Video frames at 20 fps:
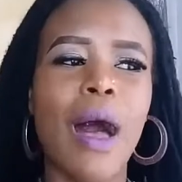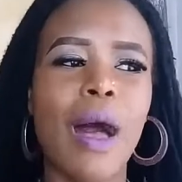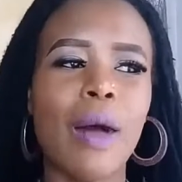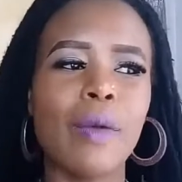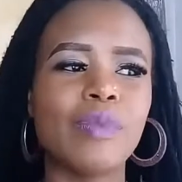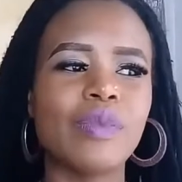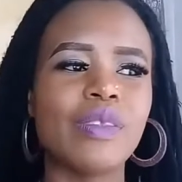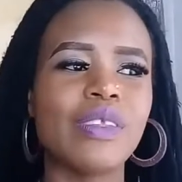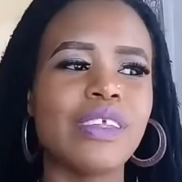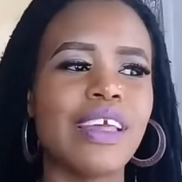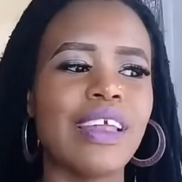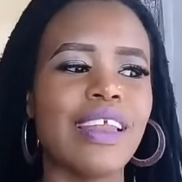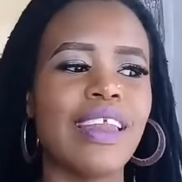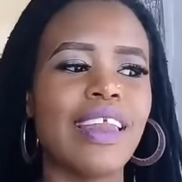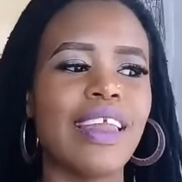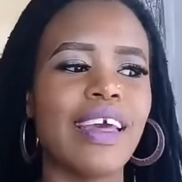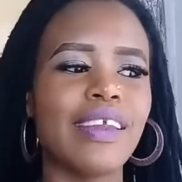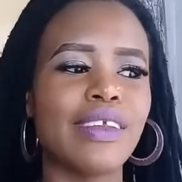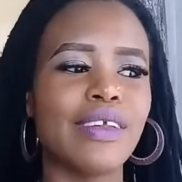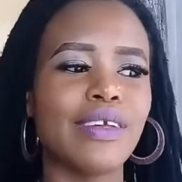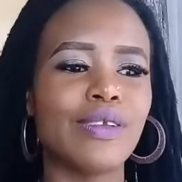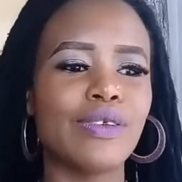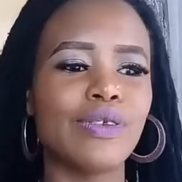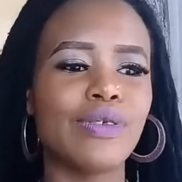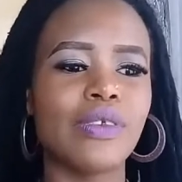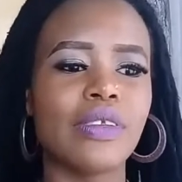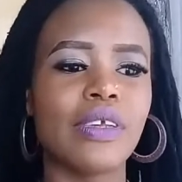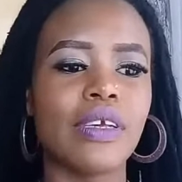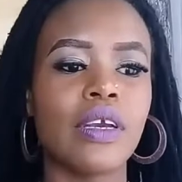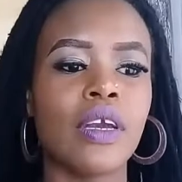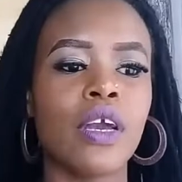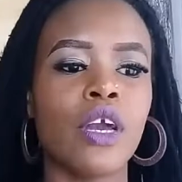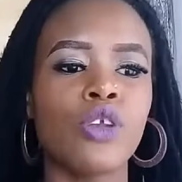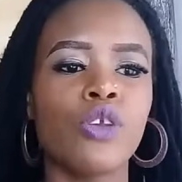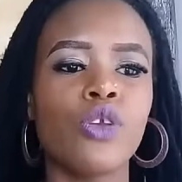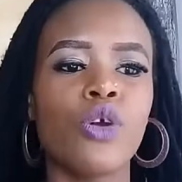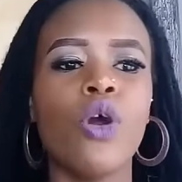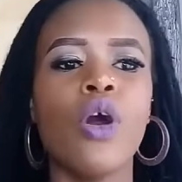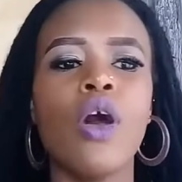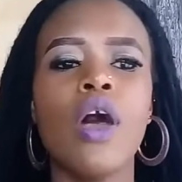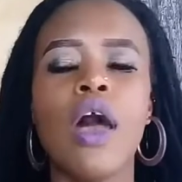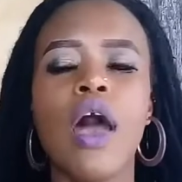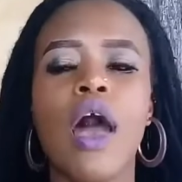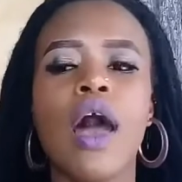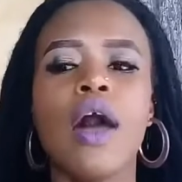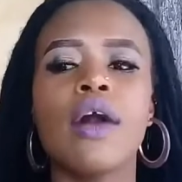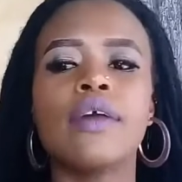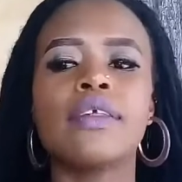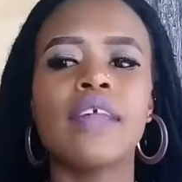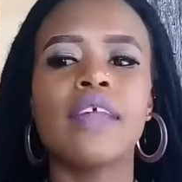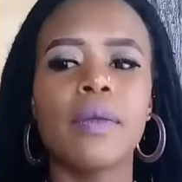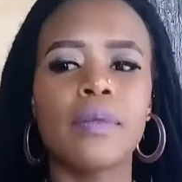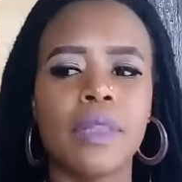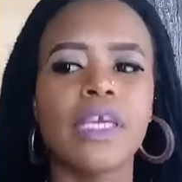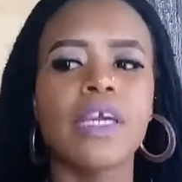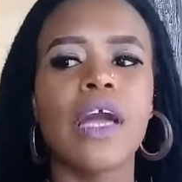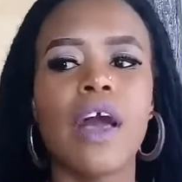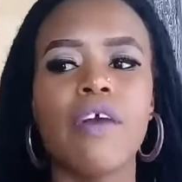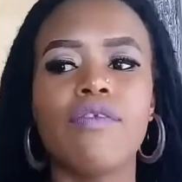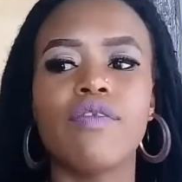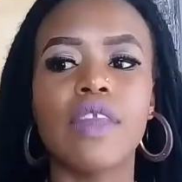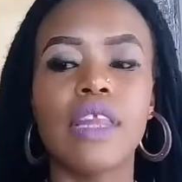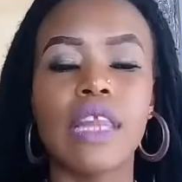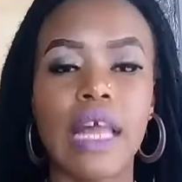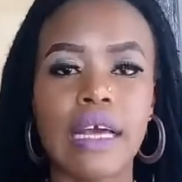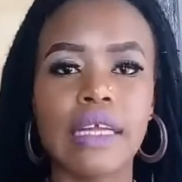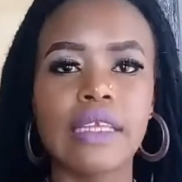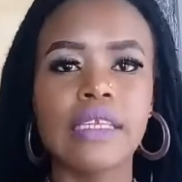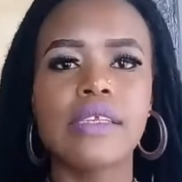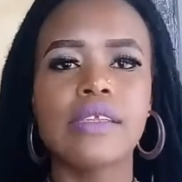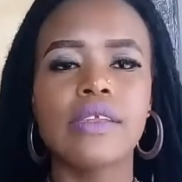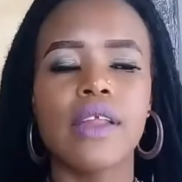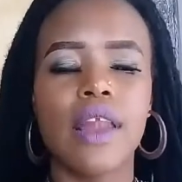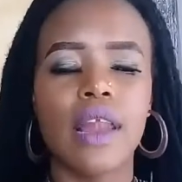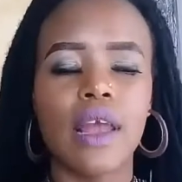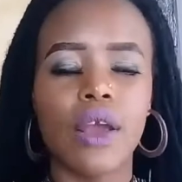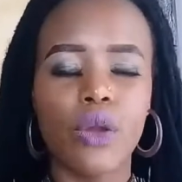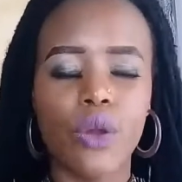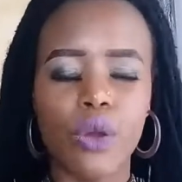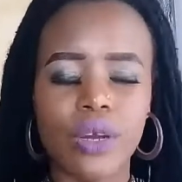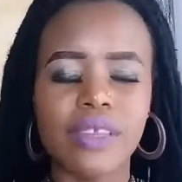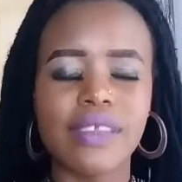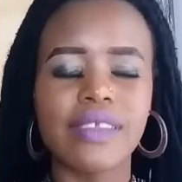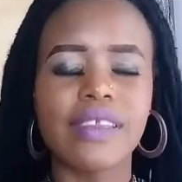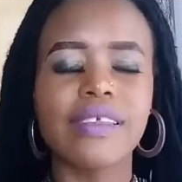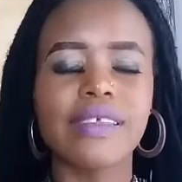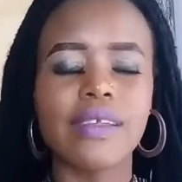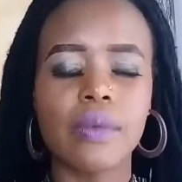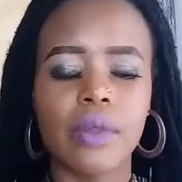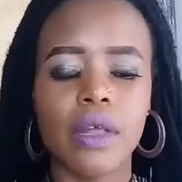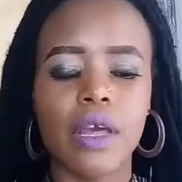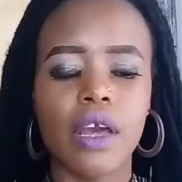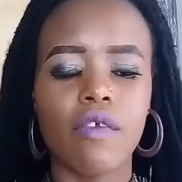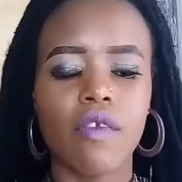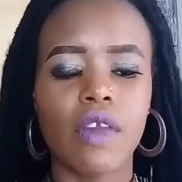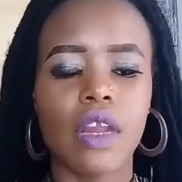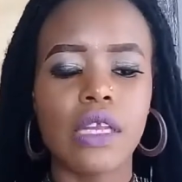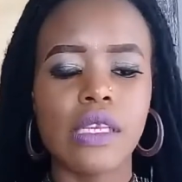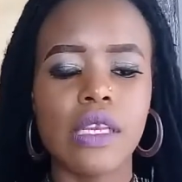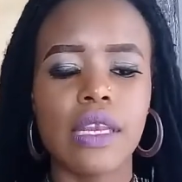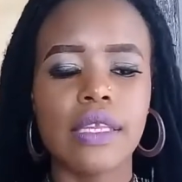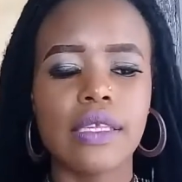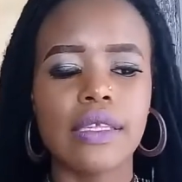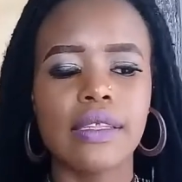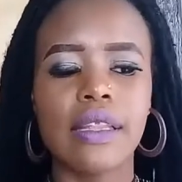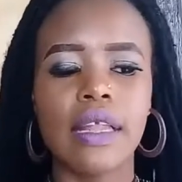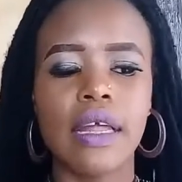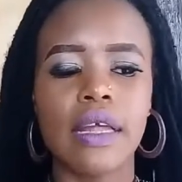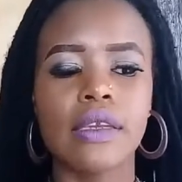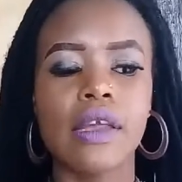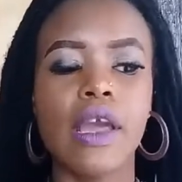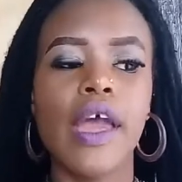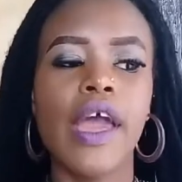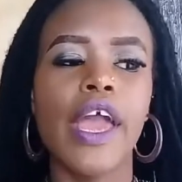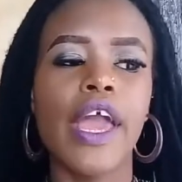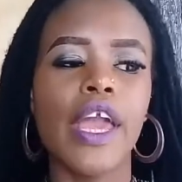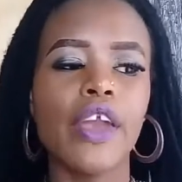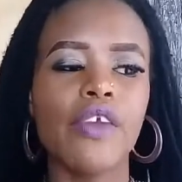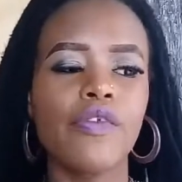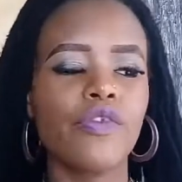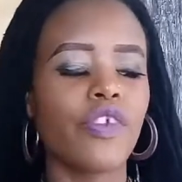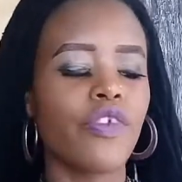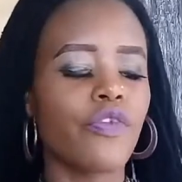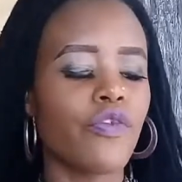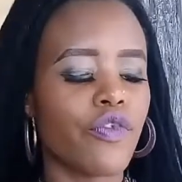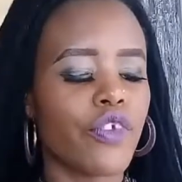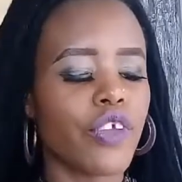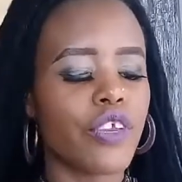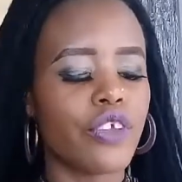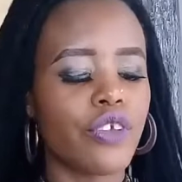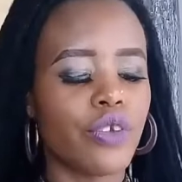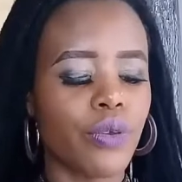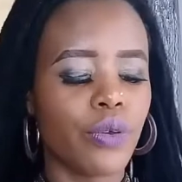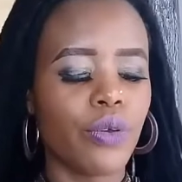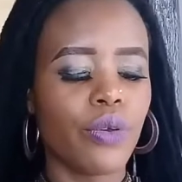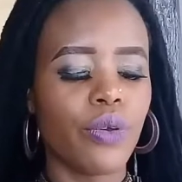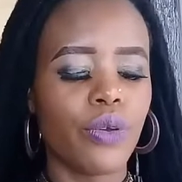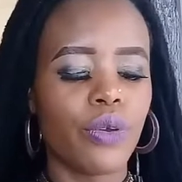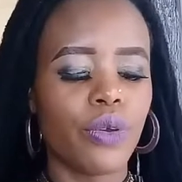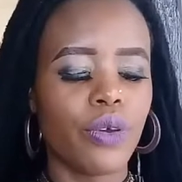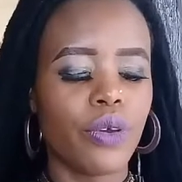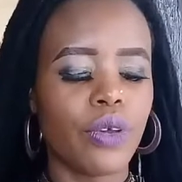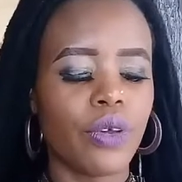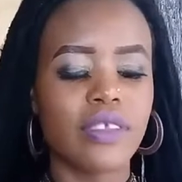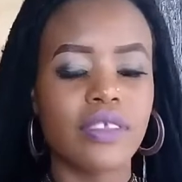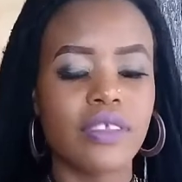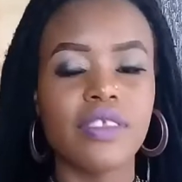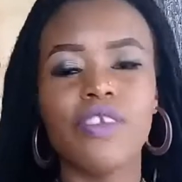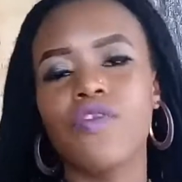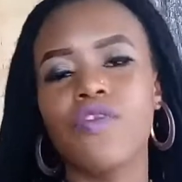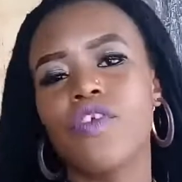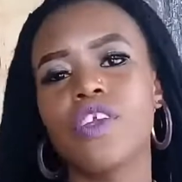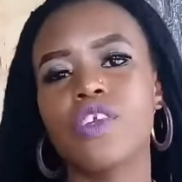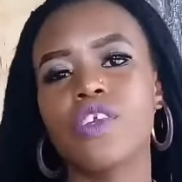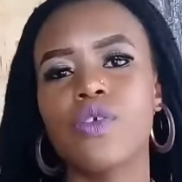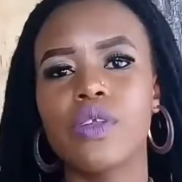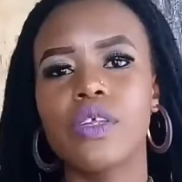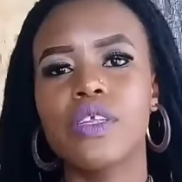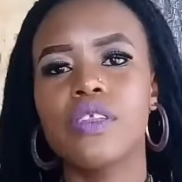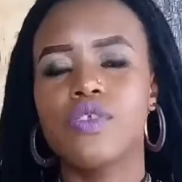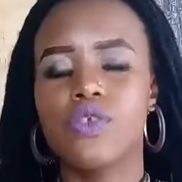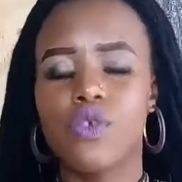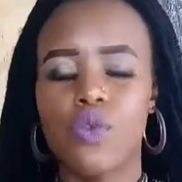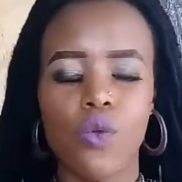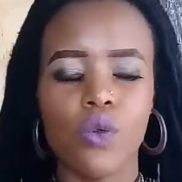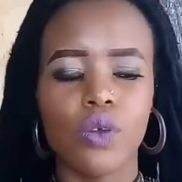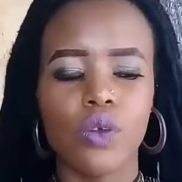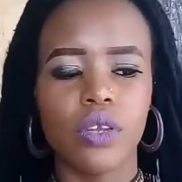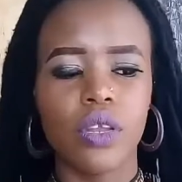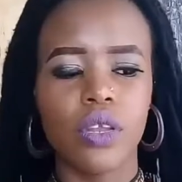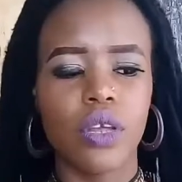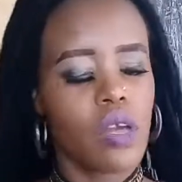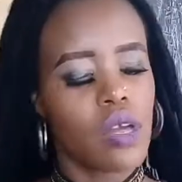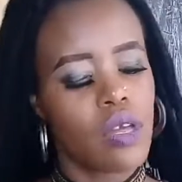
I'm still learning to take, you know, something I've learned, like honestly, something I've learned is that every video is different on its own.